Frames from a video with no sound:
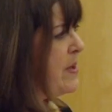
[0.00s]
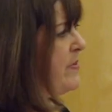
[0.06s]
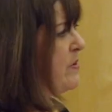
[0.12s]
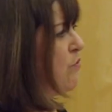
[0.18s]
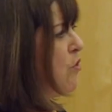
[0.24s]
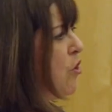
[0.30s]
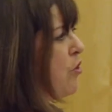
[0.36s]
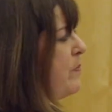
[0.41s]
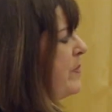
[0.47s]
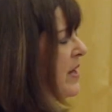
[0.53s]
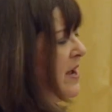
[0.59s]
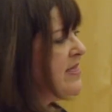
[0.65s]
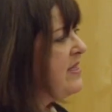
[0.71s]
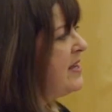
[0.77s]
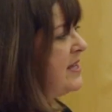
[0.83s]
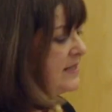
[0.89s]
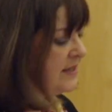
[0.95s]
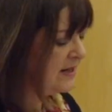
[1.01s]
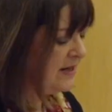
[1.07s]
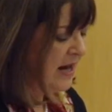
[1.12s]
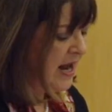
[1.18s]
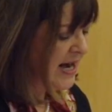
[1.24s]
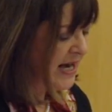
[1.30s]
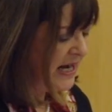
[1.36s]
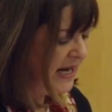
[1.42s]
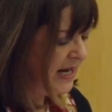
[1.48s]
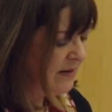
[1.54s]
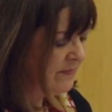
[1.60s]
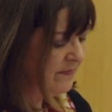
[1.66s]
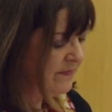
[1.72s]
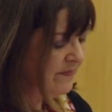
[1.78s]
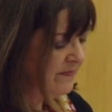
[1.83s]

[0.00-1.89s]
may be wrong, but I think it's unlikely.